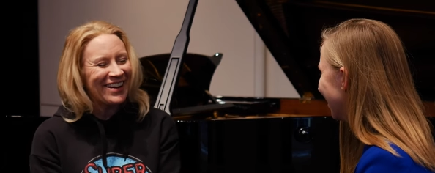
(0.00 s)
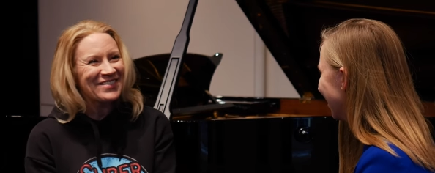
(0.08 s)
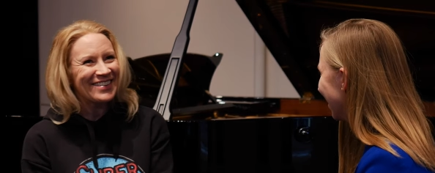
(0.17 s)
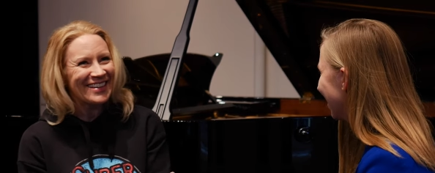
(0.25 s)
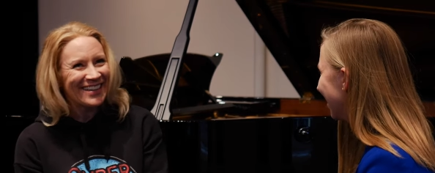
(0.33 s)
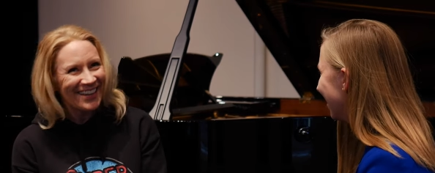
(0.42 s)
Speaker 1: I
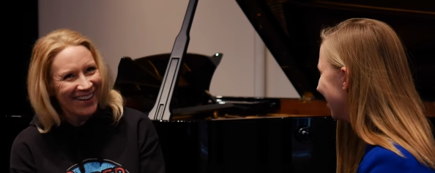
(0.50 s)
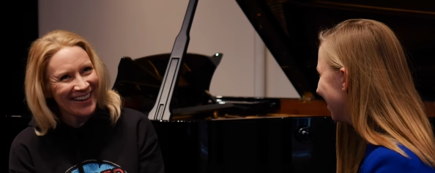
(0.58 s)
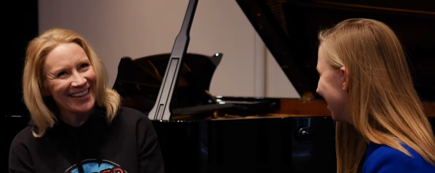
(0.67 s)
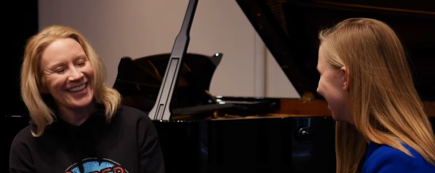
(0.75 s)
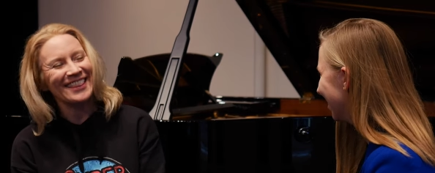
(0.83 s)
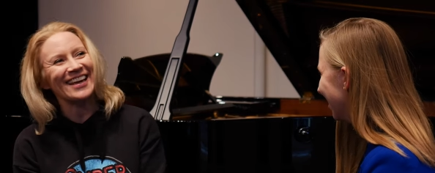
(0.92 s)
really
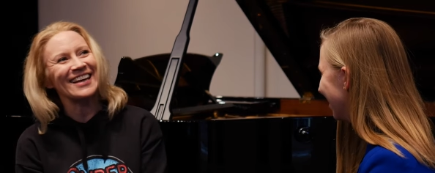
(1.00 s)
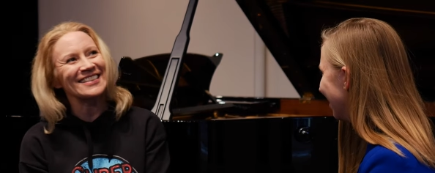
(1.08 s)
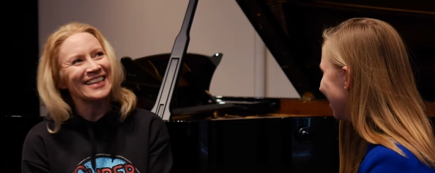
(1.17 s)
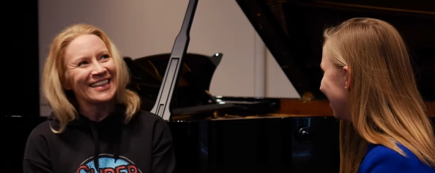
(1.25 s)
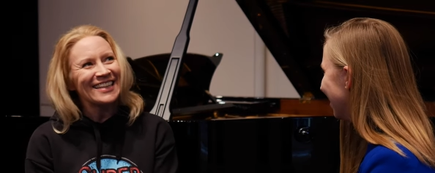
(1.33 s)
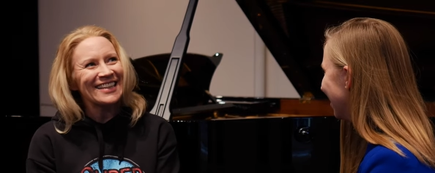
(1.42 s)
like
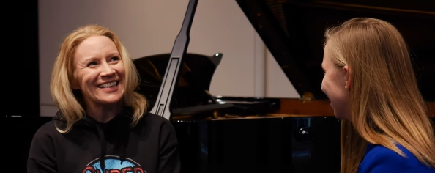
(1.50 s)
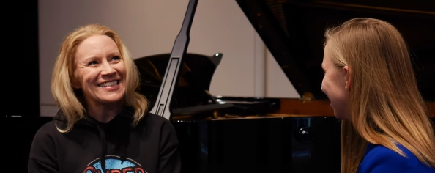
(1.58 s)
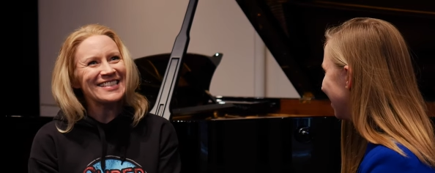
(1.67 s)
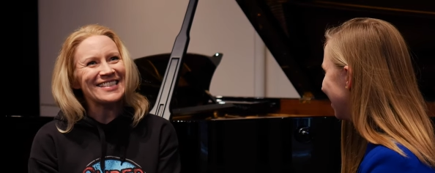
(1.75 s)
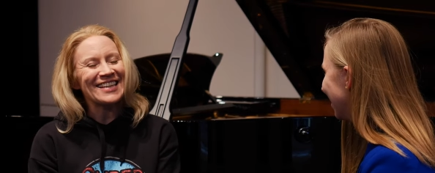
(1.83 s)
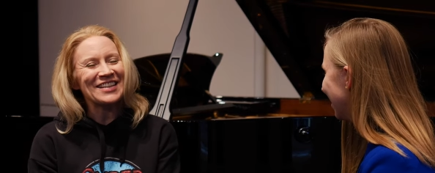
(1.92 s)
that.
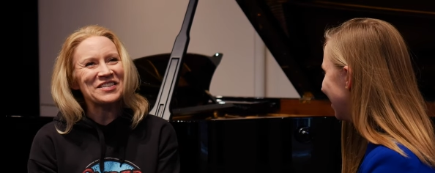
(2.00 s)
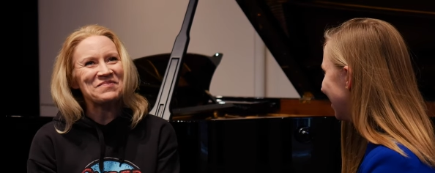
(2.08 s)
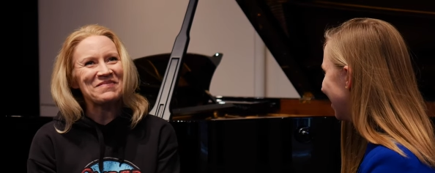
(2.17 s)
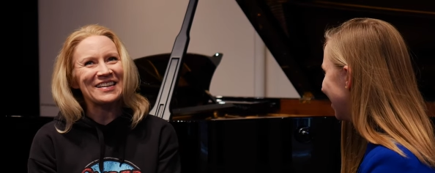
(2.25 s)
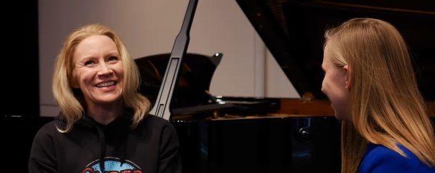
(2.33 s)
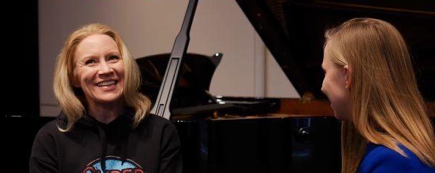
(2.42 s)
It's,
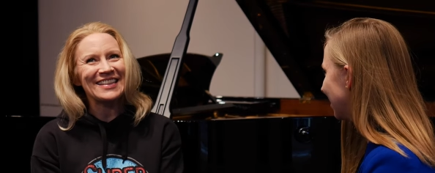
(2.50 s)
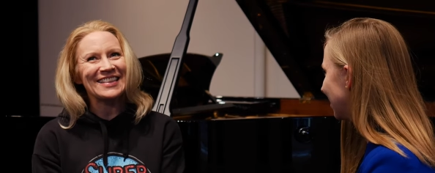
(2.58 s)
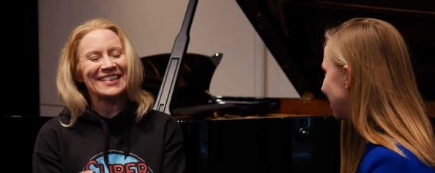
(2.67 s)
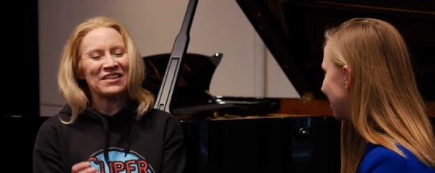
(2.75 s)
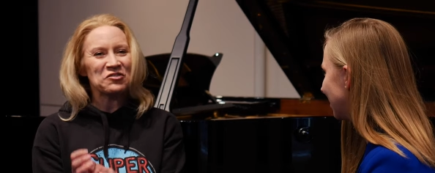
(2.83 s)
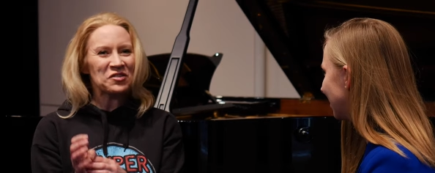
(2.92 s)
um,
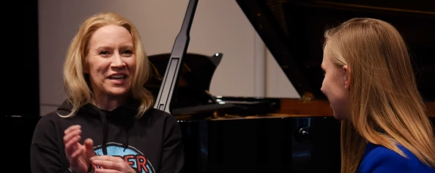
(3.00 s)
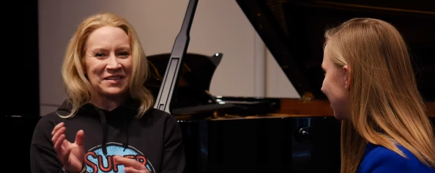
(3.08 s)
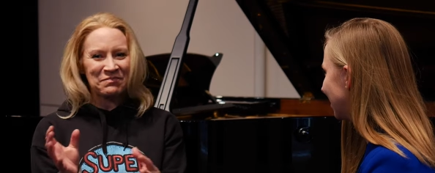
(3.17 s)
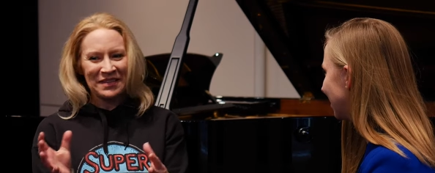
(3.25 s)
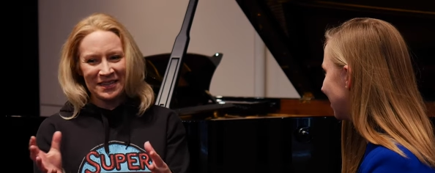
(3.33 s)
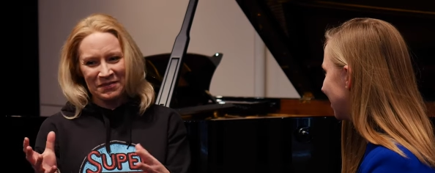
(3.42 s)
they're all
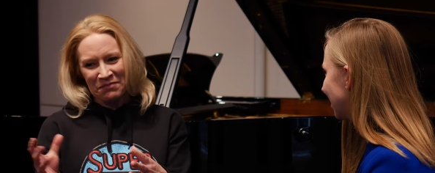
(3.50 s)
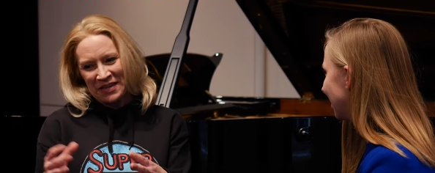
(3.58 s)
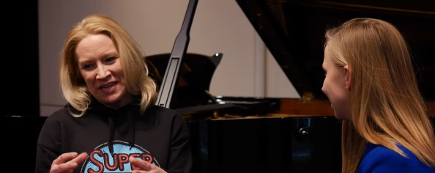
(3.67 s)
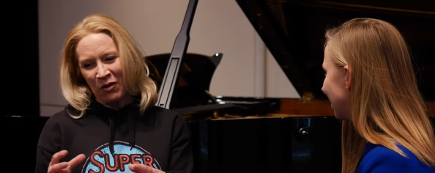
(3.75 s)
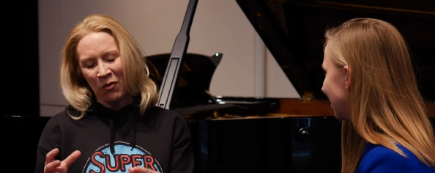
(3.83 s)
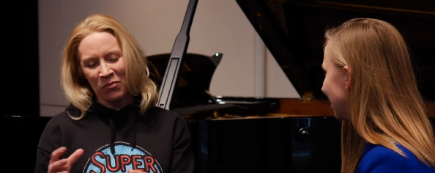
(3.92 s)
like
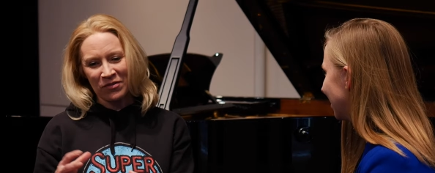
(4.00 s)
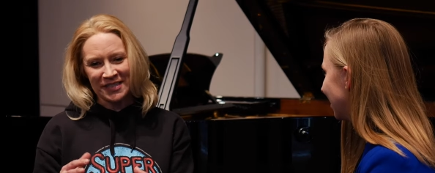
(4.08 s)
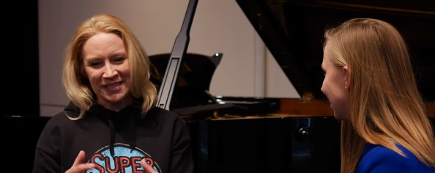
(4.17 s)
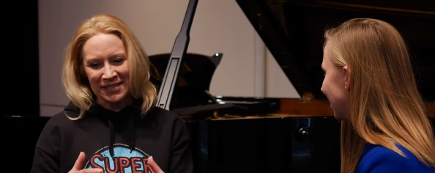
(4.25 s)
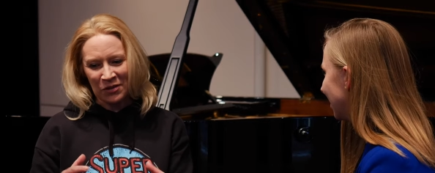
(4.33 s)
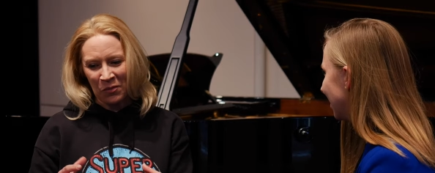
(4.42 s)
mini operas
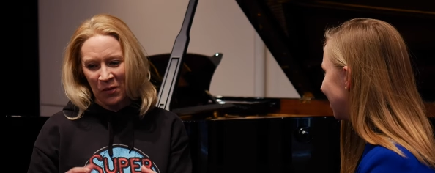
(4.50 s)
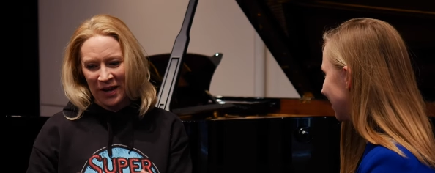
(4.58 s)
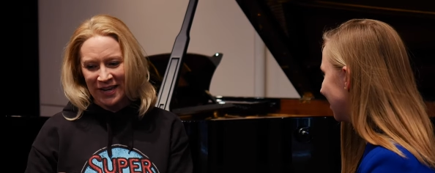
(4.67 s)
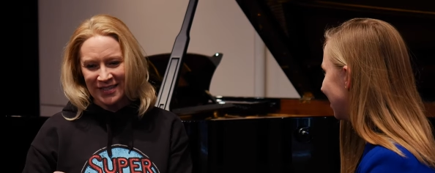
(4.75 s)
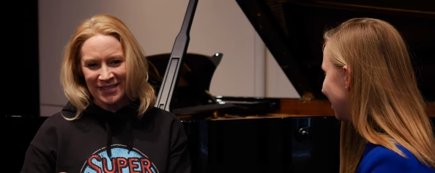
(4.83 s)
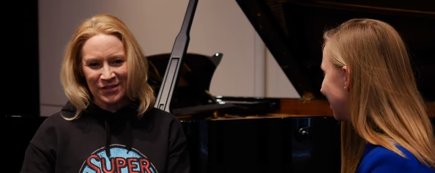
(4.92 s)
in some
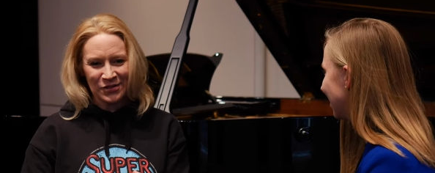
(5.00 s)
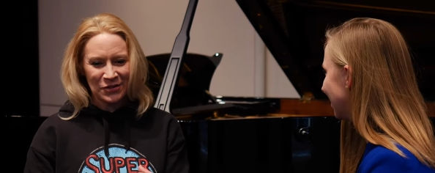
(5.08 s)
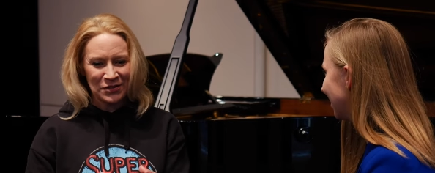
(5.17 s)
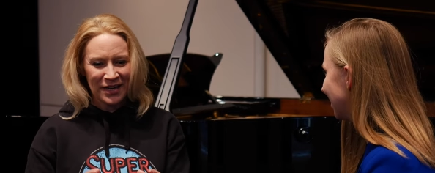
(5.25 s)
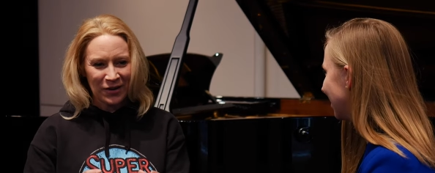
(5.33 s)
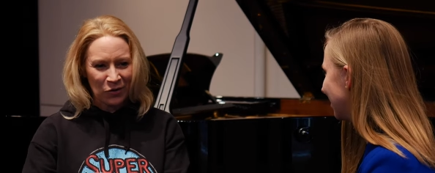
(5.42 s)
ways. You,
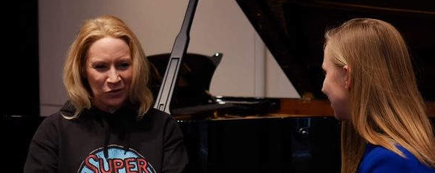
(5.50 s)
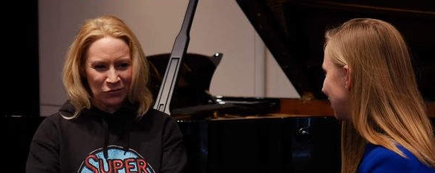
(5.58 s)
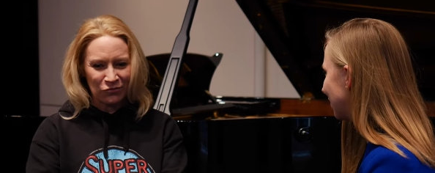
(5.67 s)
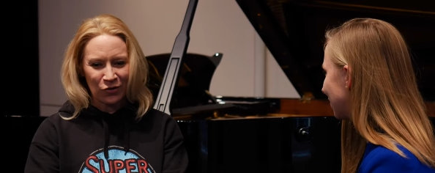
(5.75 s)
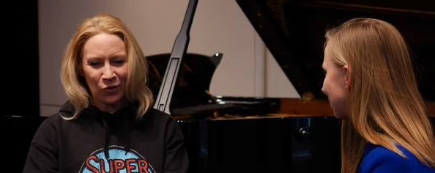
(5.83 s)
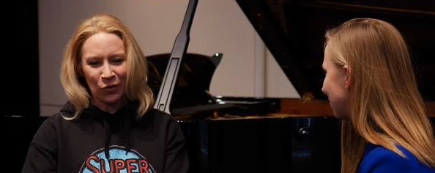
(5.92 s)
you take on a
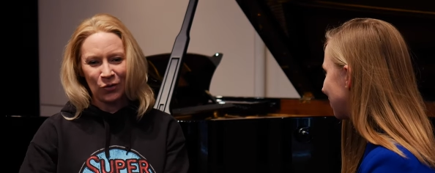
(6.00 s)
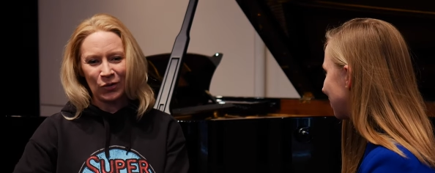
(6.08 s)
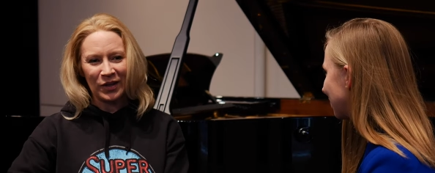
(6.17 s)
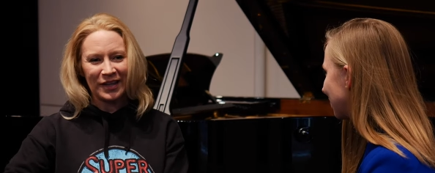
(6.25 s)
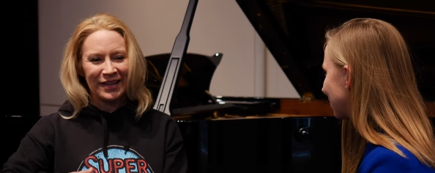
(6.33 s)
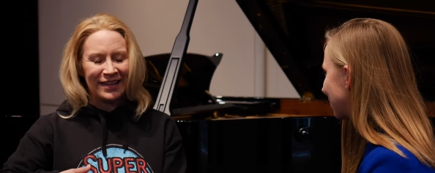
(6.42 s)

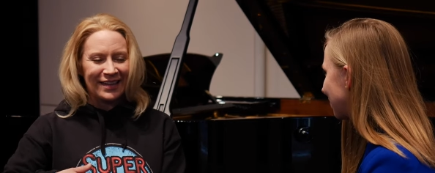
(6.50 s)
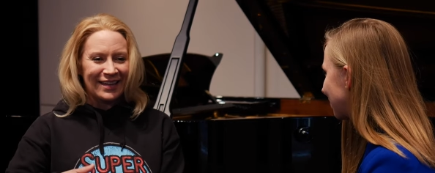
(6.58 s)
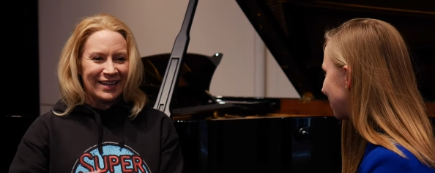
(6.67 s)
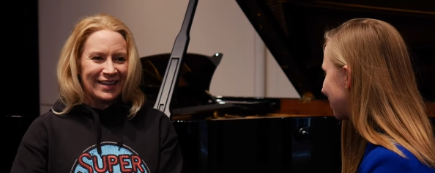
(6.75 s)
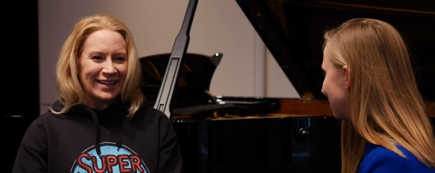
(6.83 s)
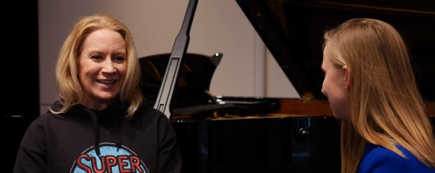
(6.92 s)
role
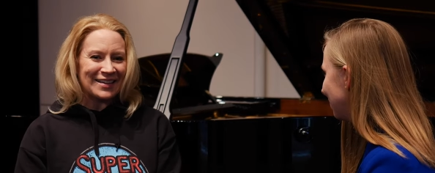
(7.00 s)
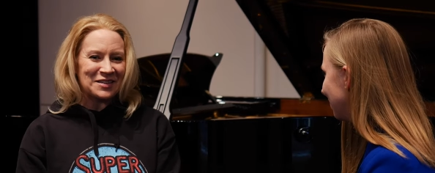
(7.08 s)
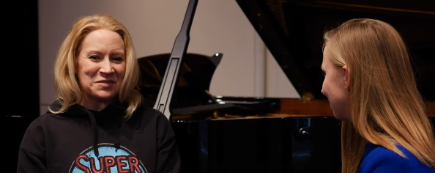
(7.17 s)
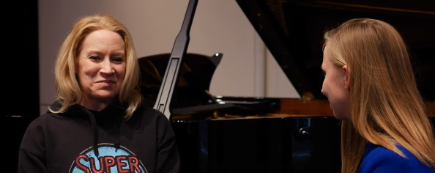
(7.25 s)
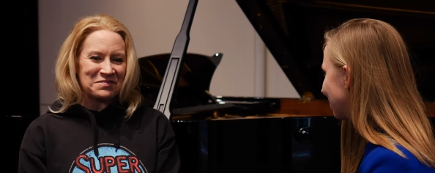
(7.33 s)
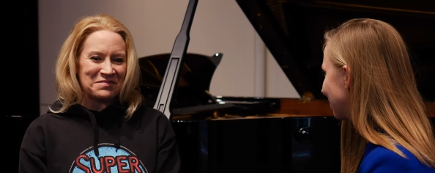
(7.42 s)

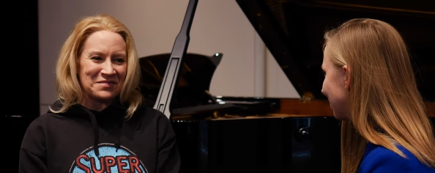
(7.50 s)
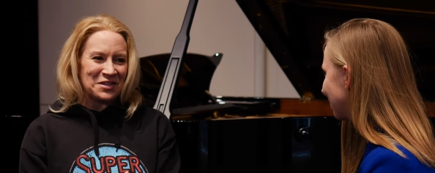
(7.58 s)
um,